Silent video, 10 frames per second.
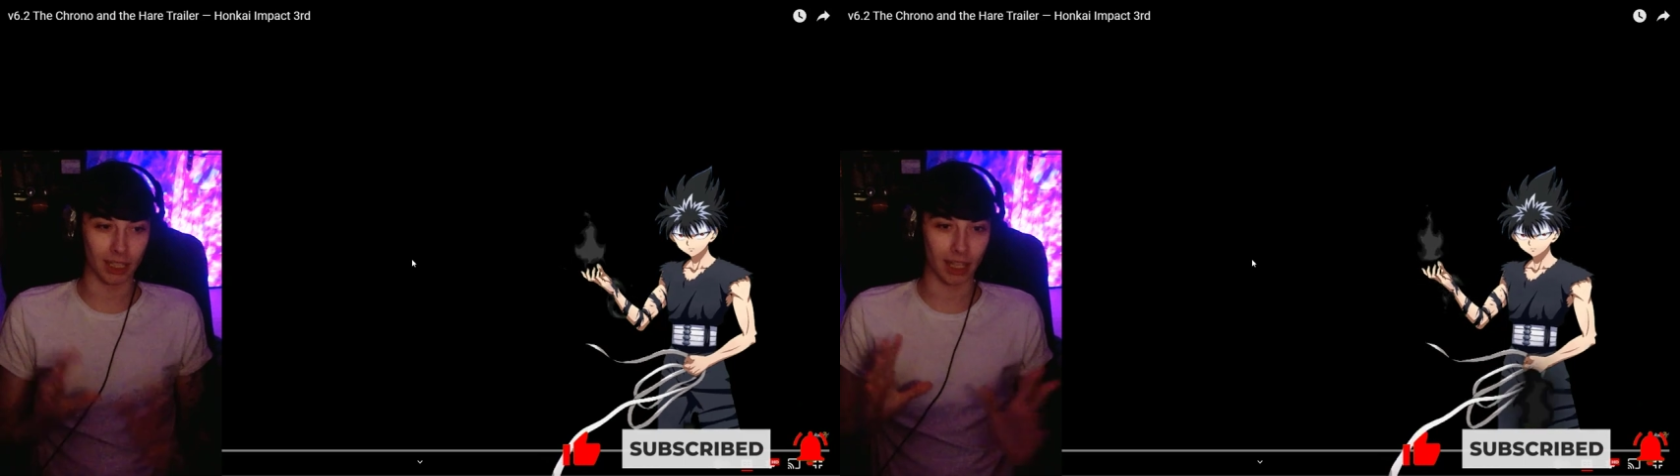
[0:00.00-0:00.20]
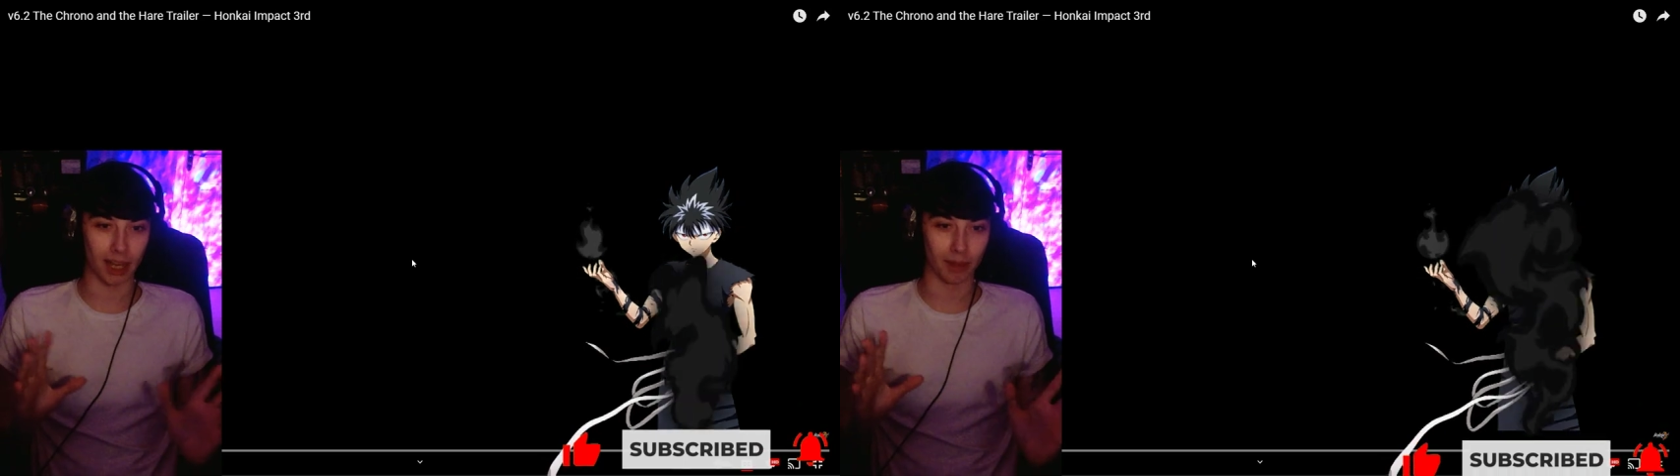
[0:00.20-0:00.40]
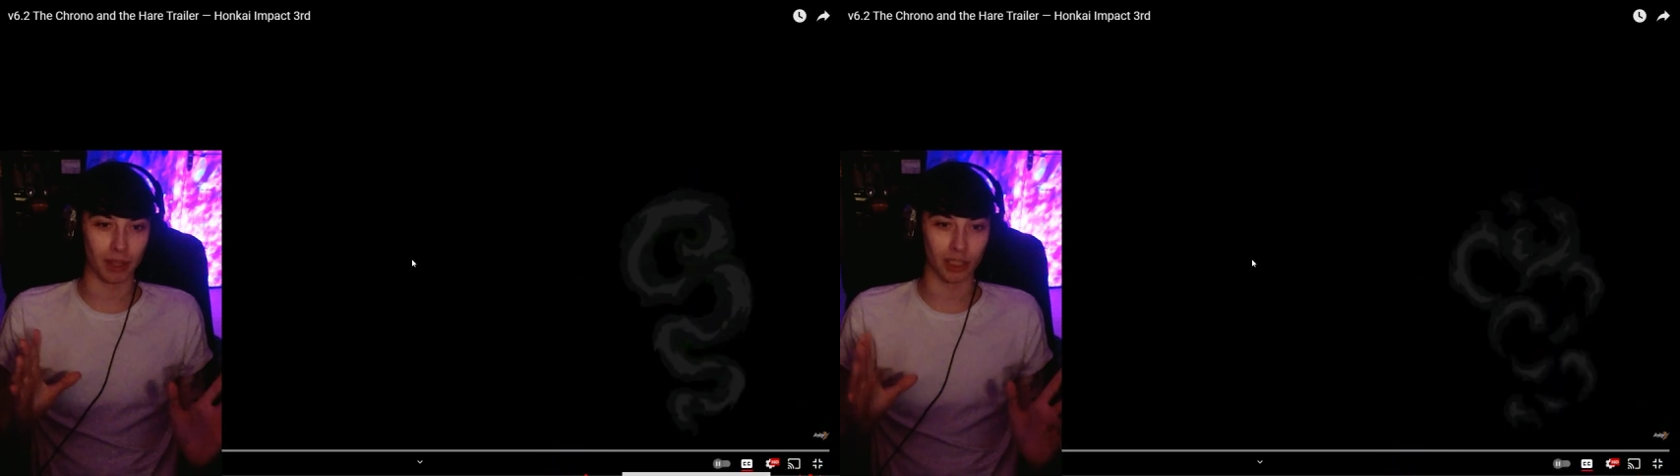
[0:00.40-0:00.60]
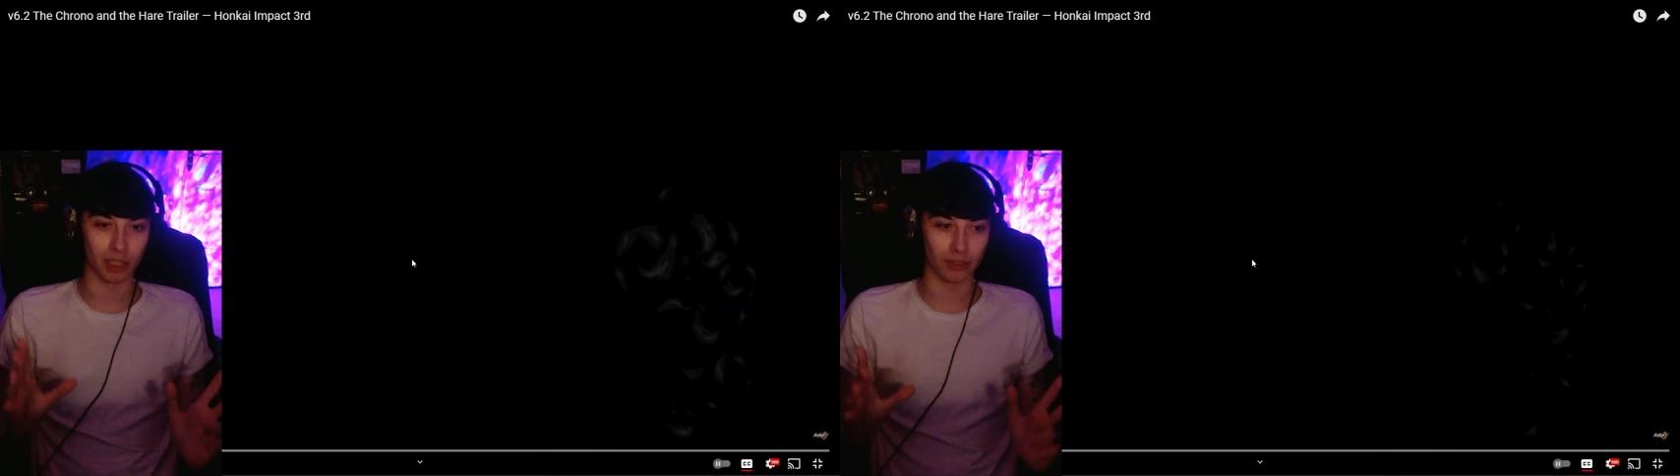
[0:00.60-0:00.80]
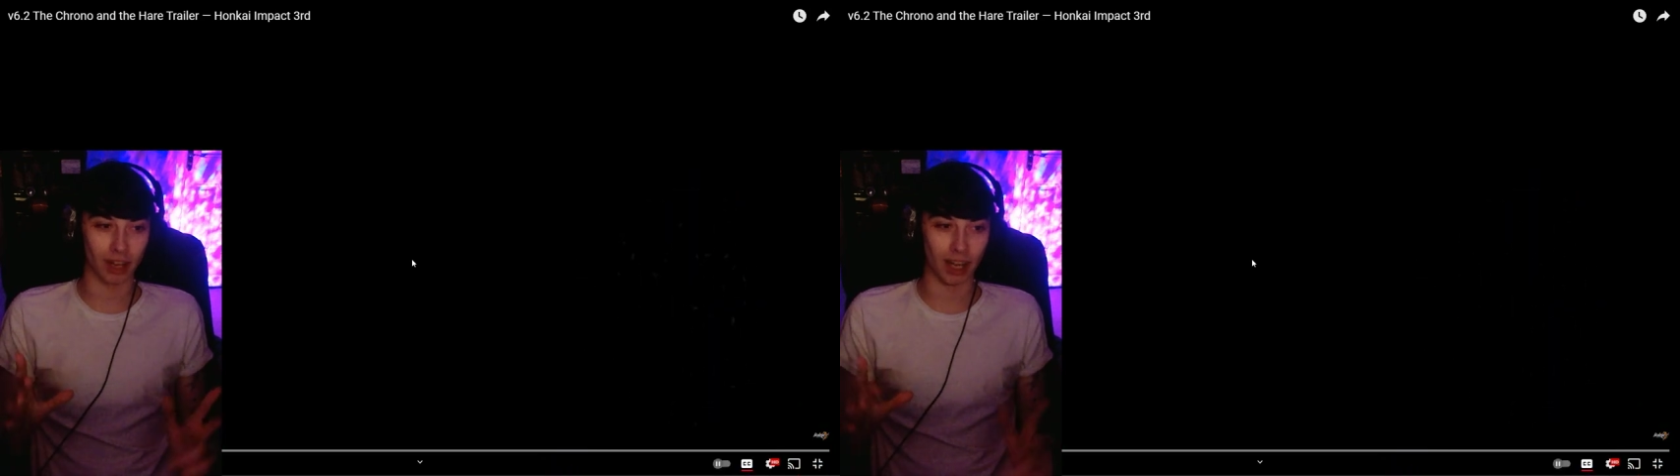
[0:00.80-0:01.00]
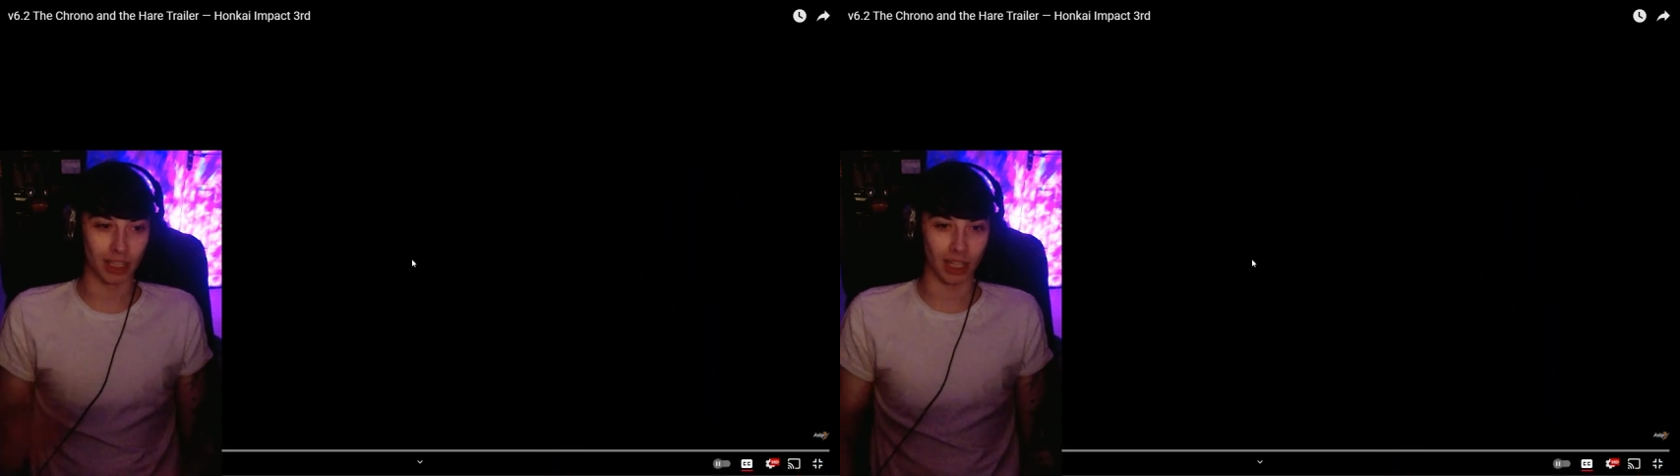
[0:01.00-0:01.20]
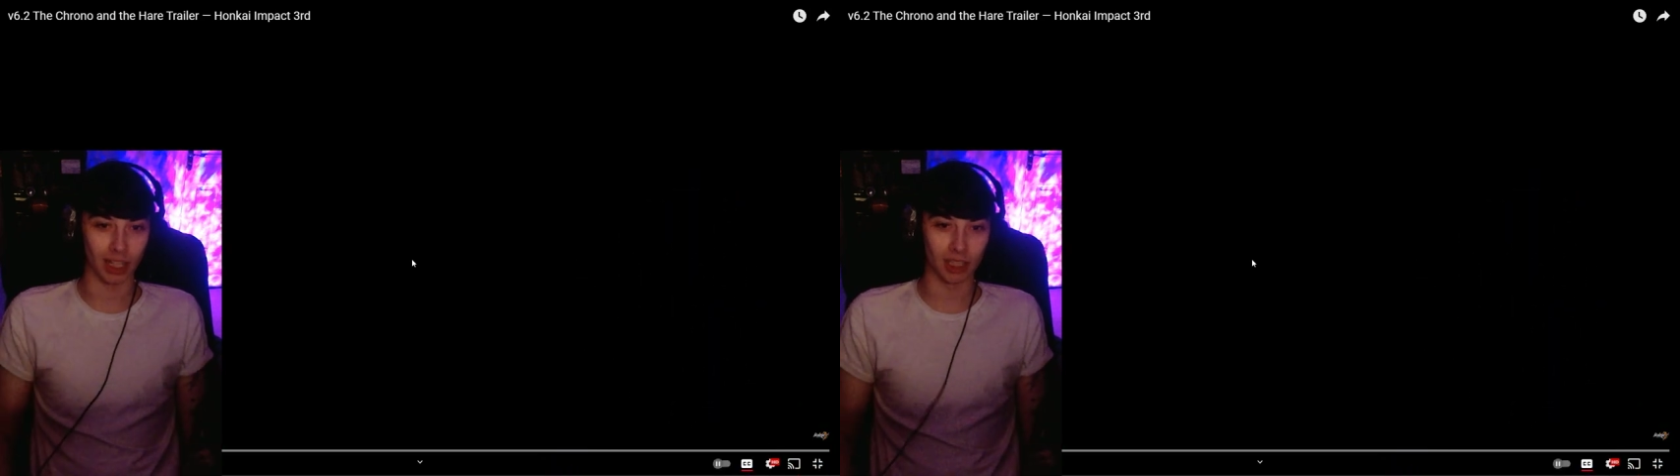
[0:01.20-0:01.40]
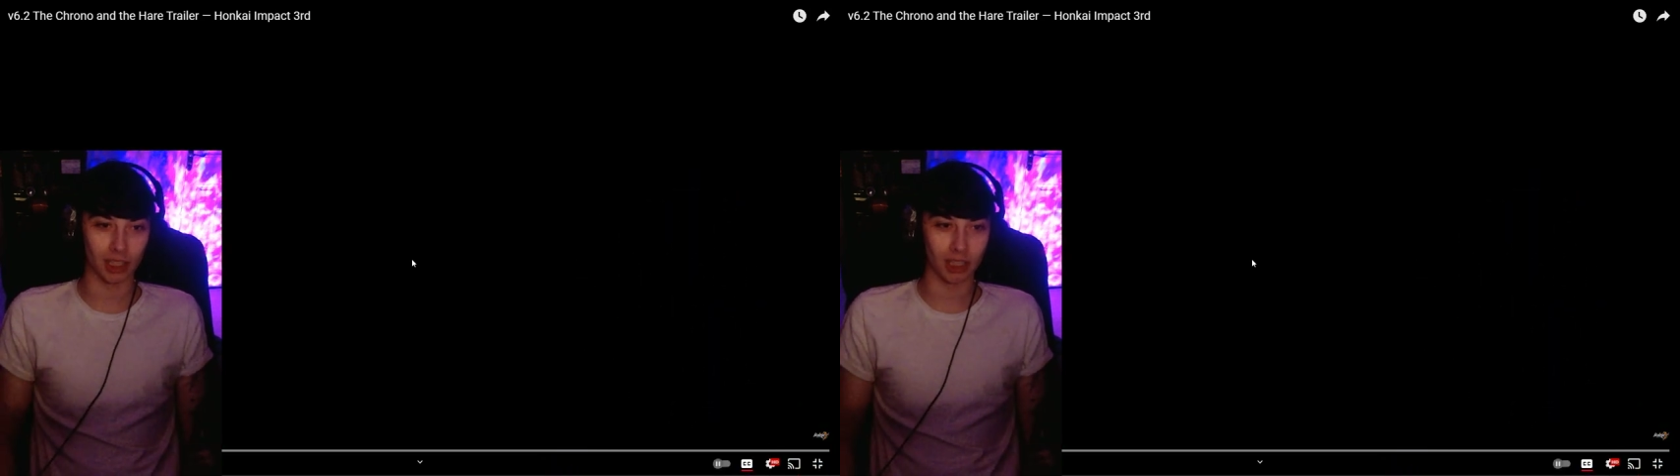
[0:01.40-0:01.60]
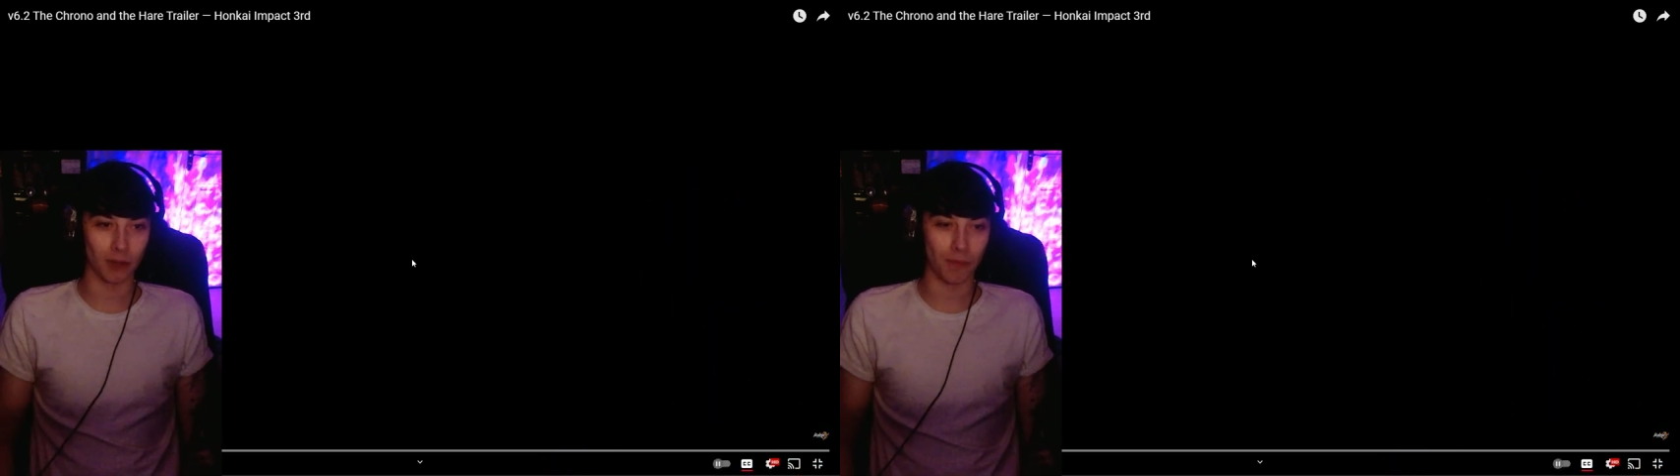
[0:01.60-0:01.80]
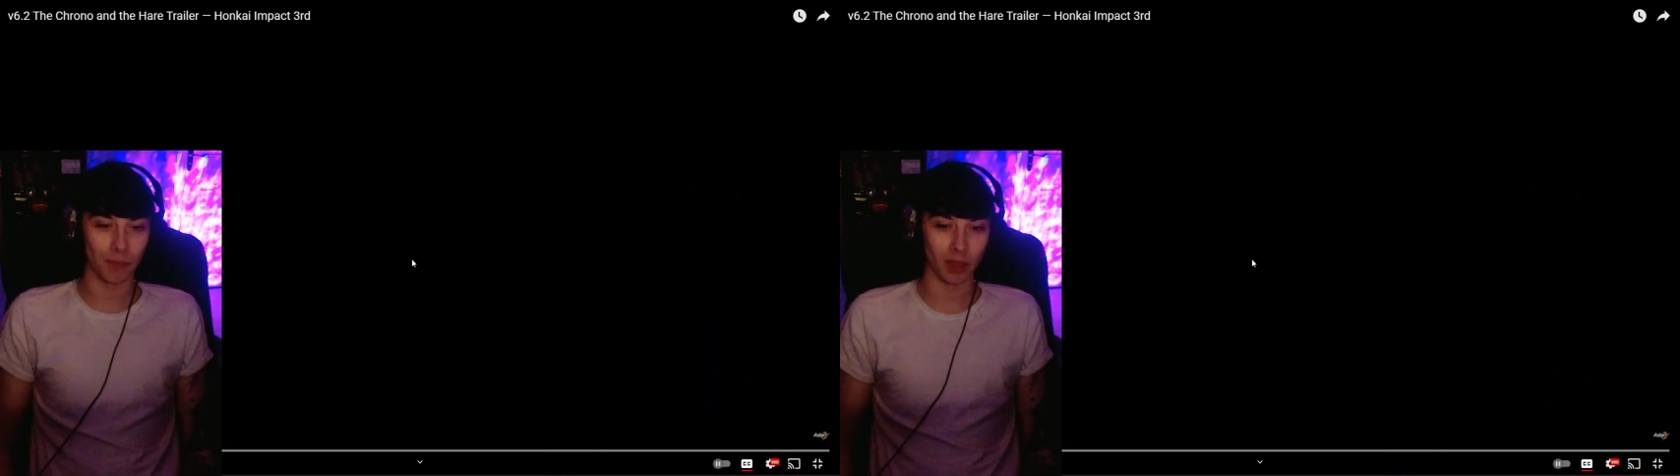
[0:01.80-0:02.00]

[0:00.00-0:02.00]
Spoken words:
animation of Ai-chan just